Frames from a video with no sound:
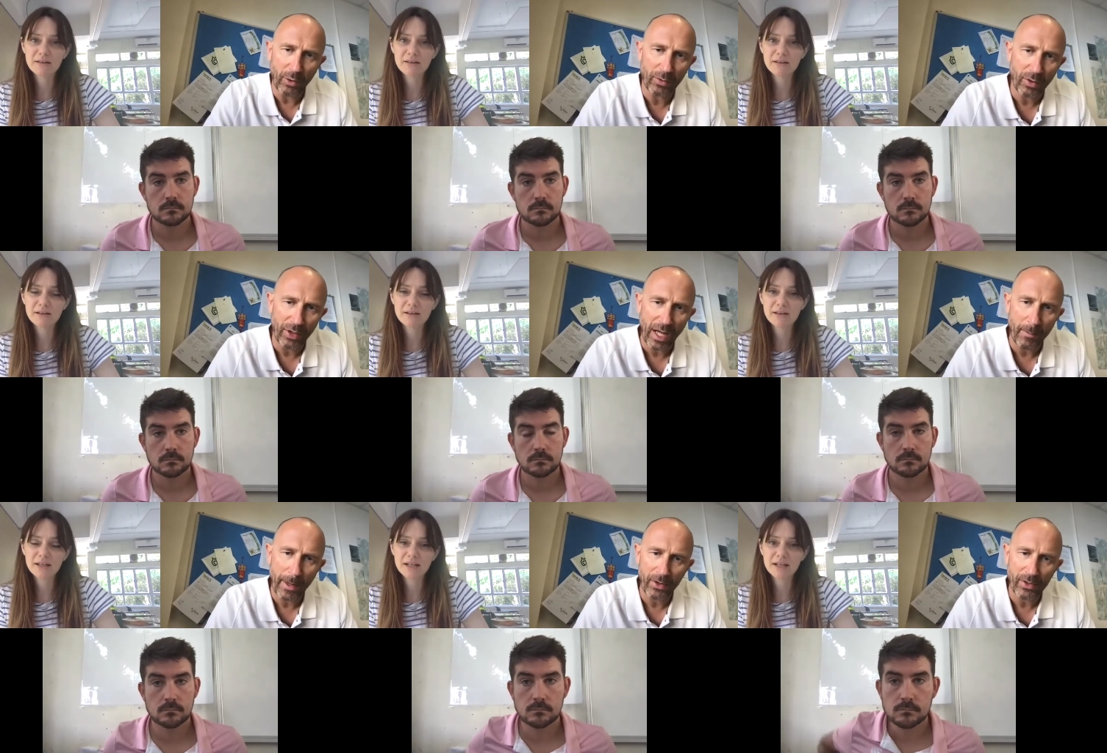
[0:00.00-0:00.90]
Speaker 1: on, on how
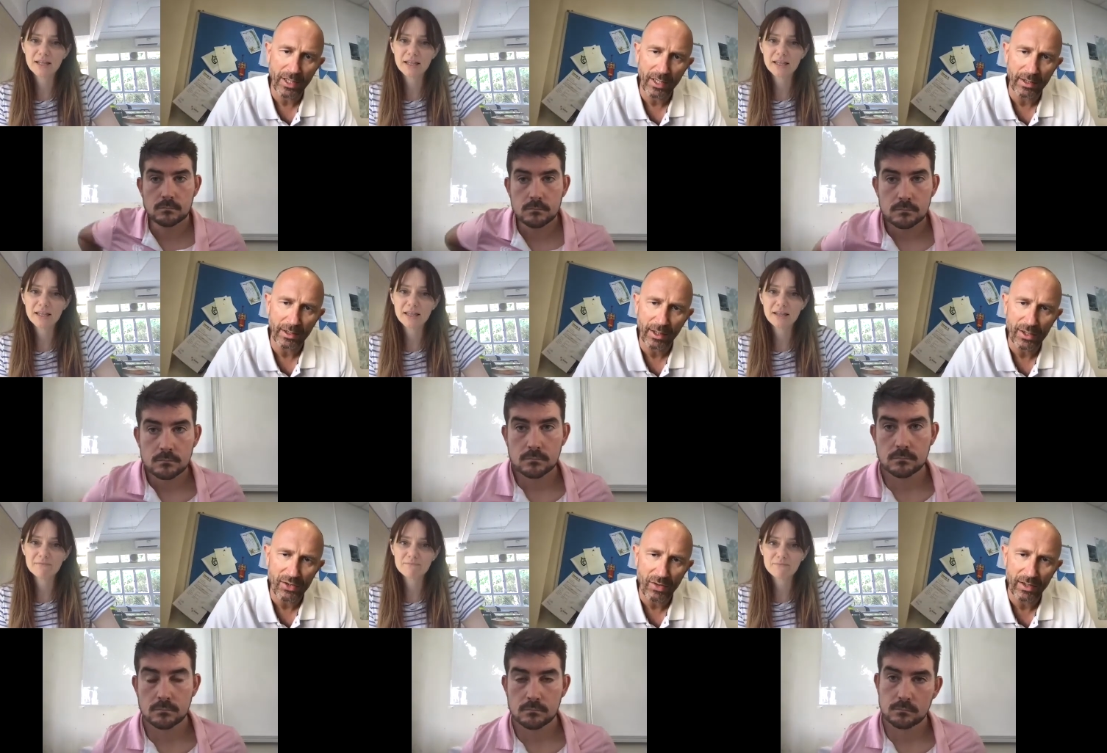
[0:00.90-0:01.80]
parents can,
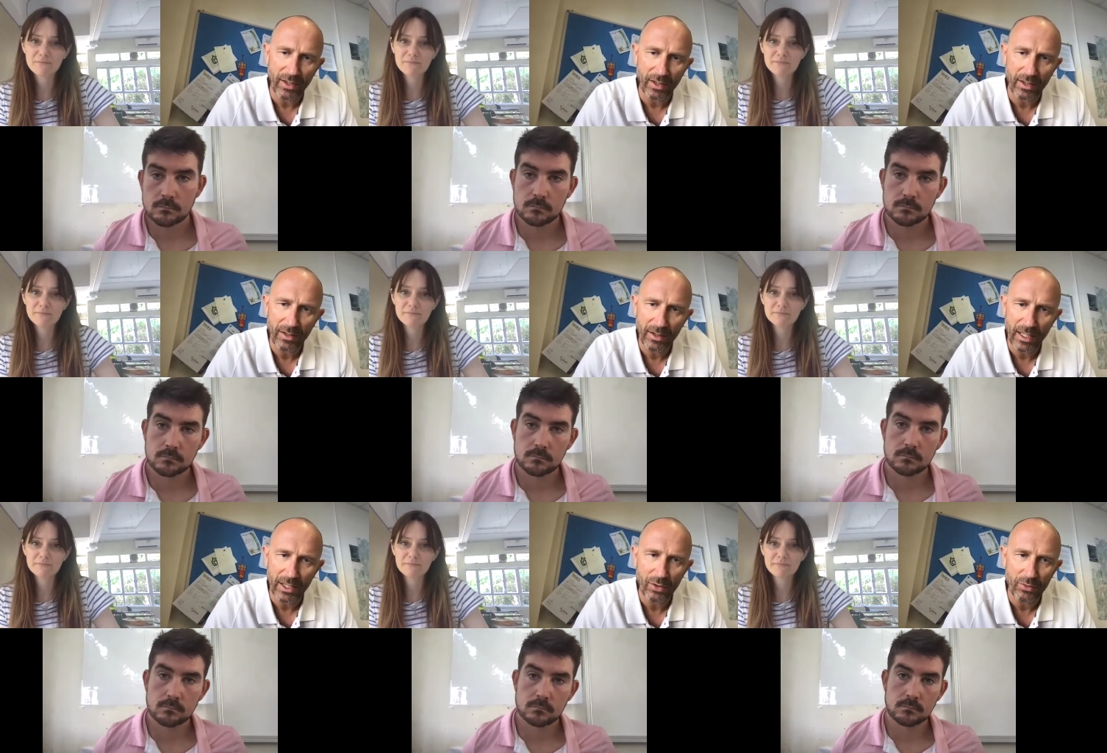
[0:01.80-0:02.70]
can strengthen
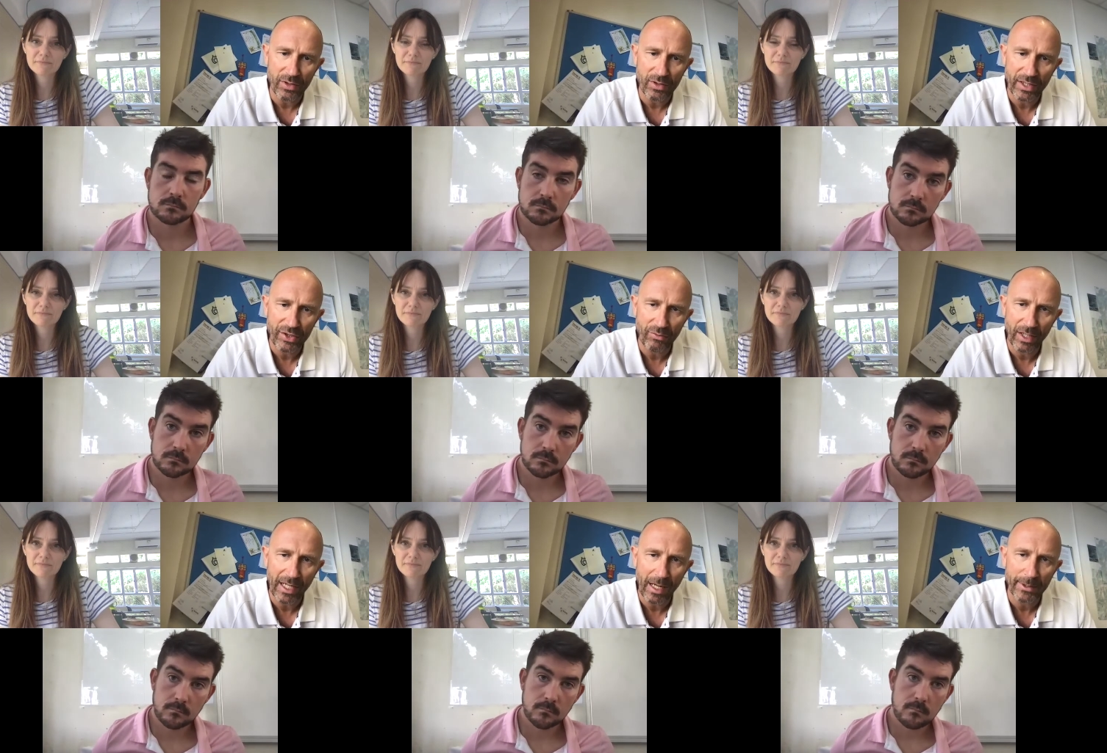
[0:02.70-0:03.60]
their children's re-
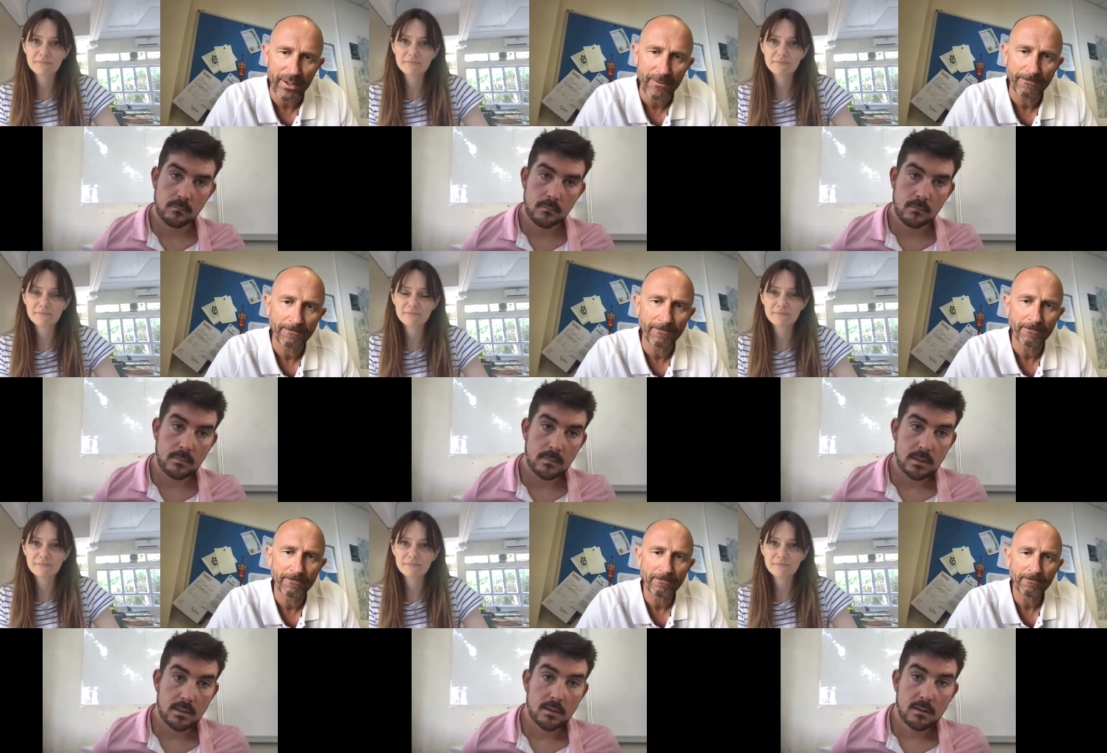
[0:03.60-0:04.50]
reading habits?
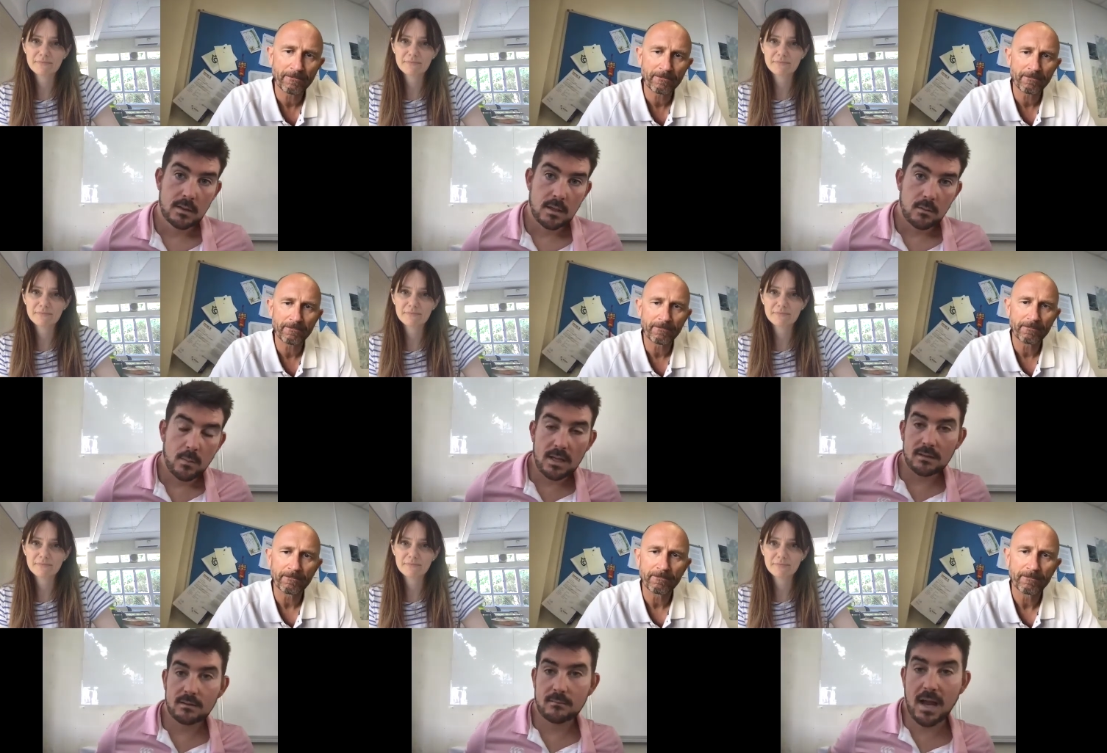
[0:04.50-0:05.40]

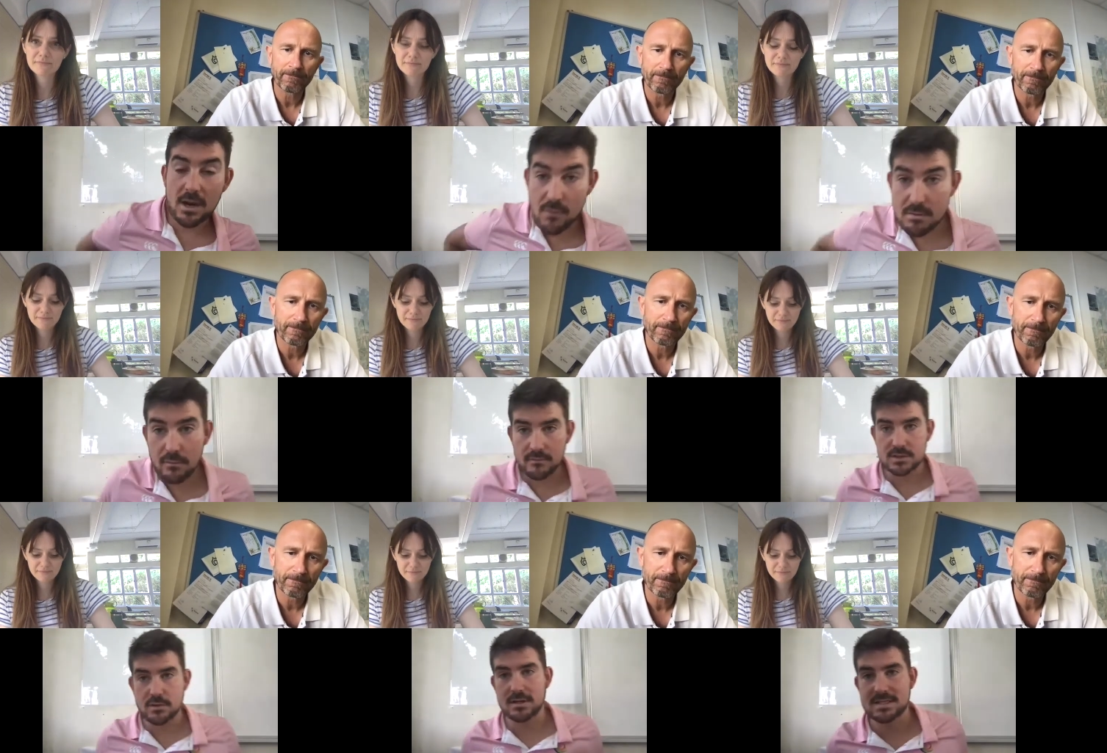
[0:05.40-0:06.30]
Speaker 2: Well, I agree with what
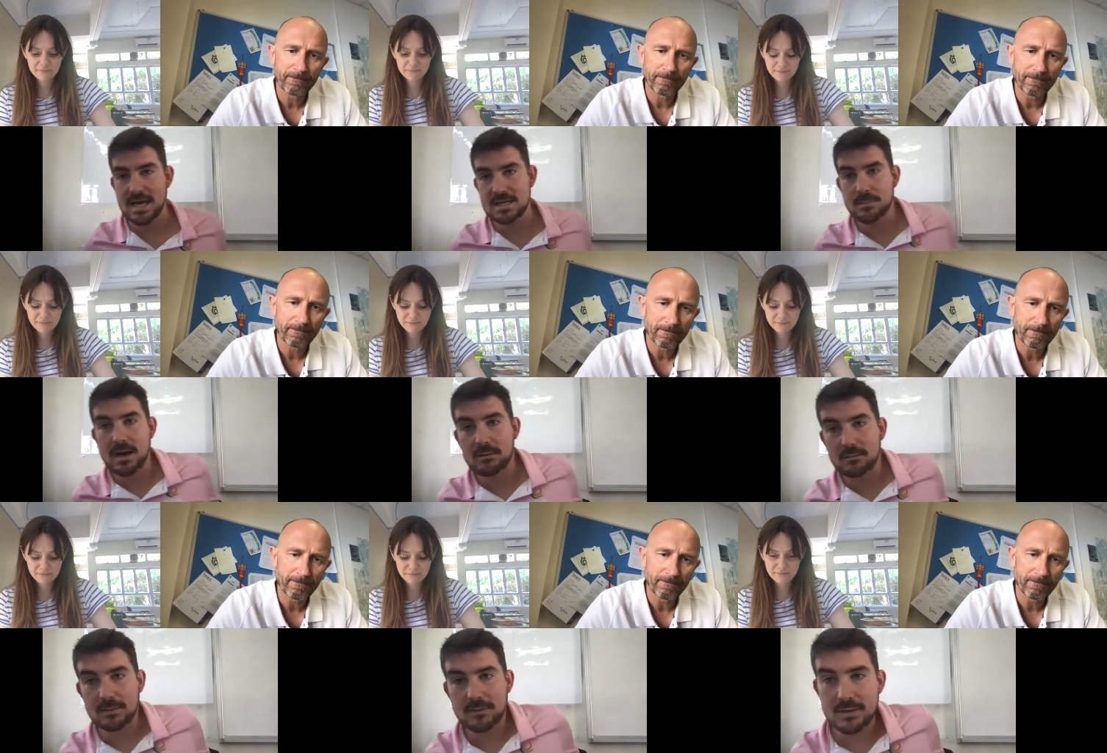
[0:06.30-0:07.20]
Victoria said
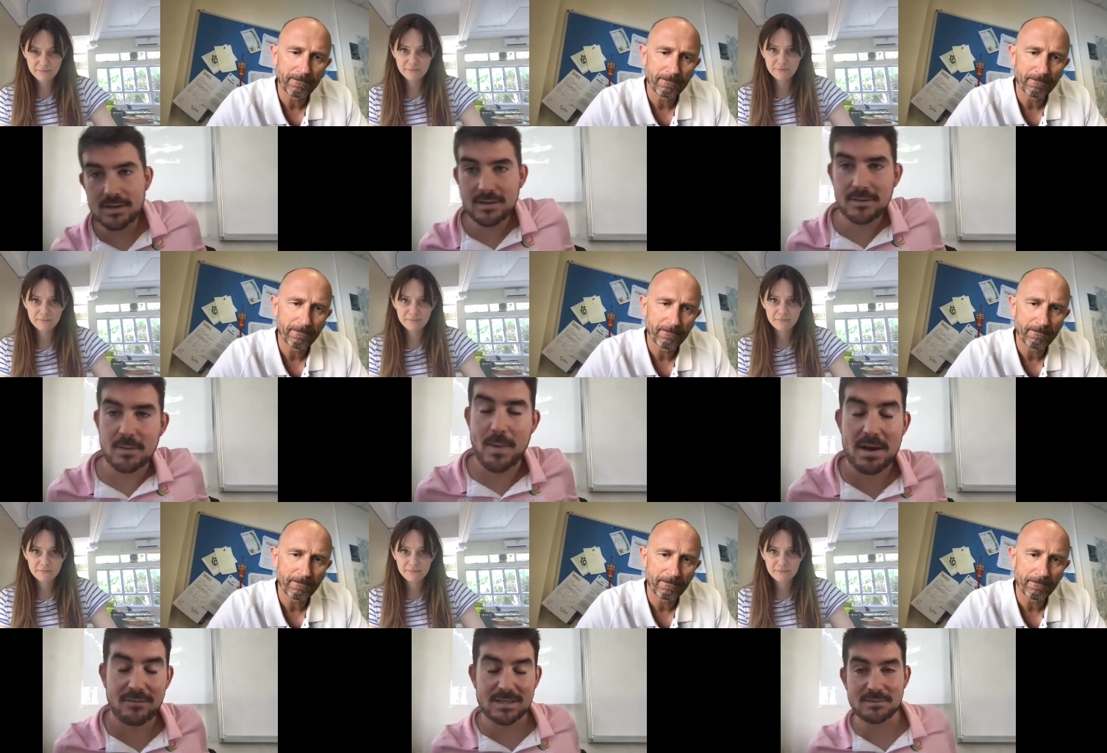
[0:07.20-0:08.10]
about the, the
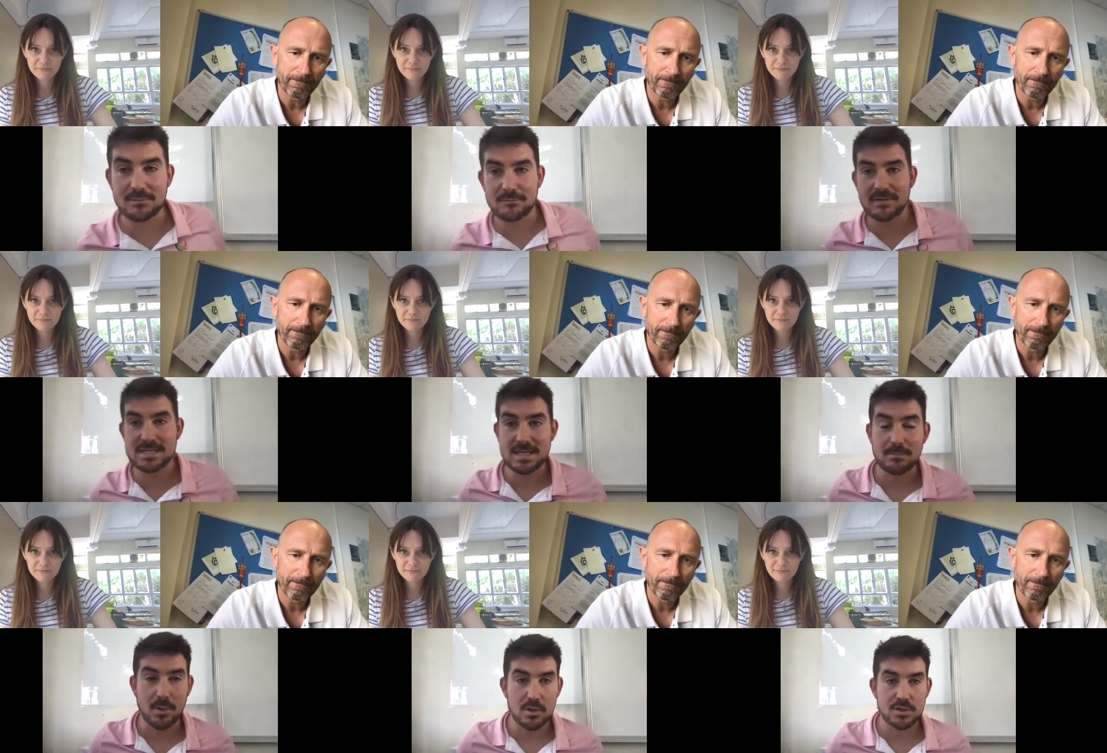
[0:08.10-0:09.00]
benefits of visiting
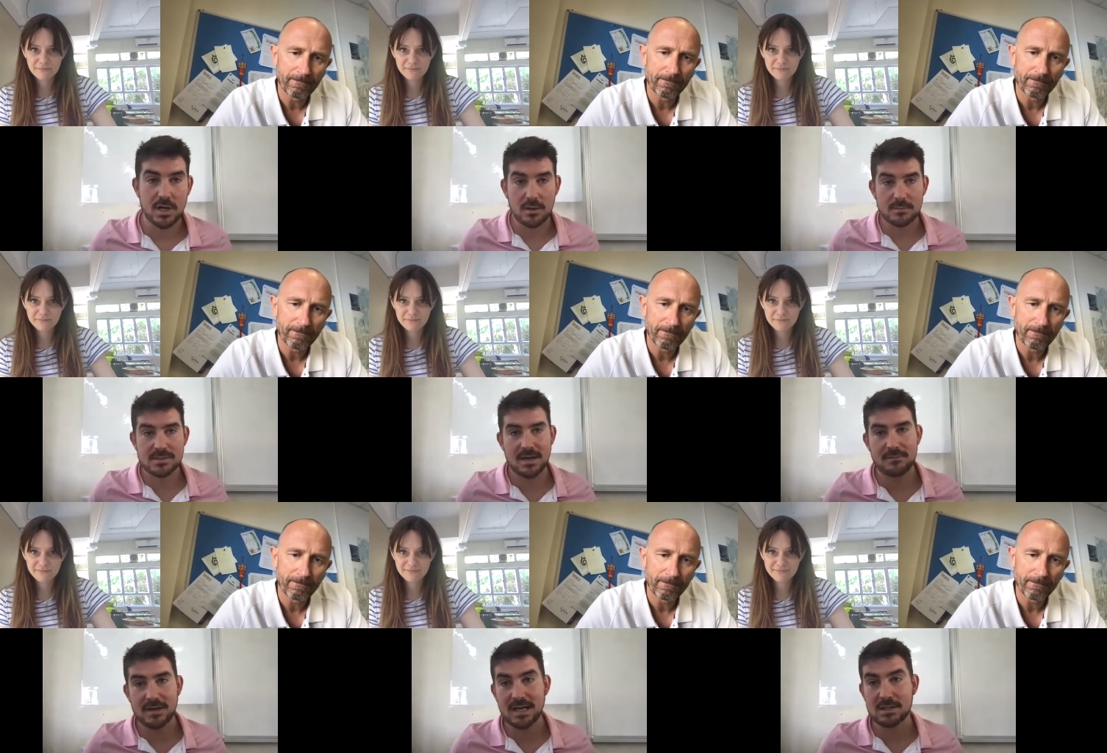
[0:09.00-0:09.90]
bookshops. I
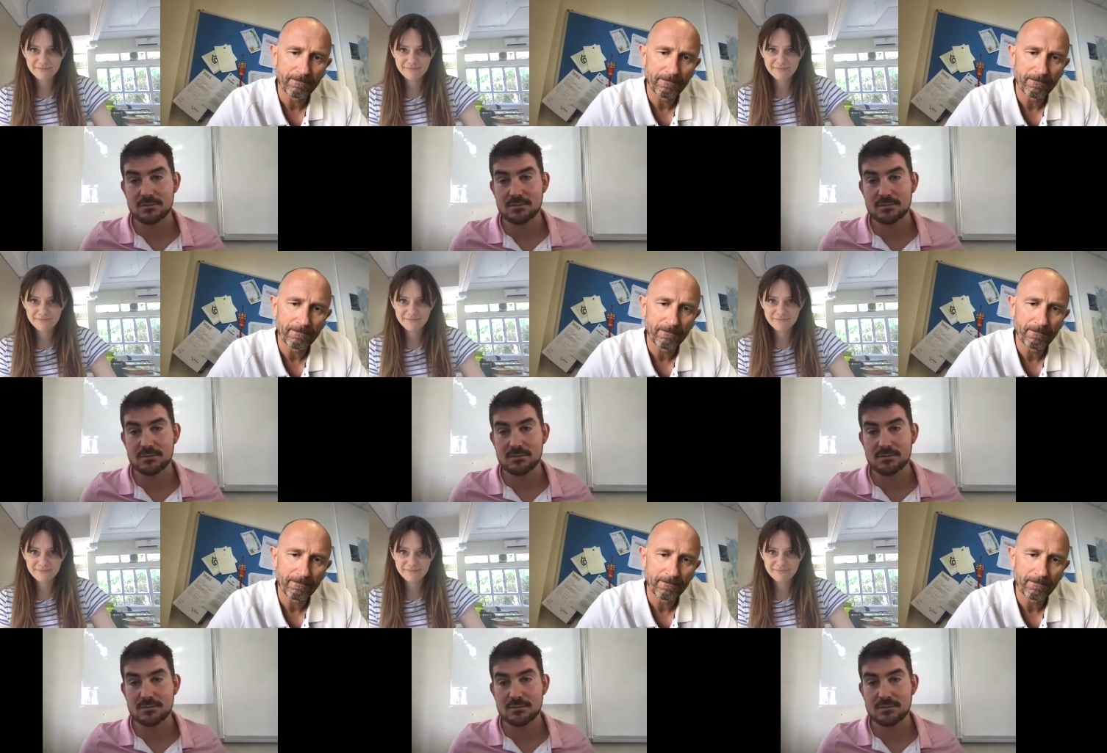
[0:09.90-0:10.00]
think that's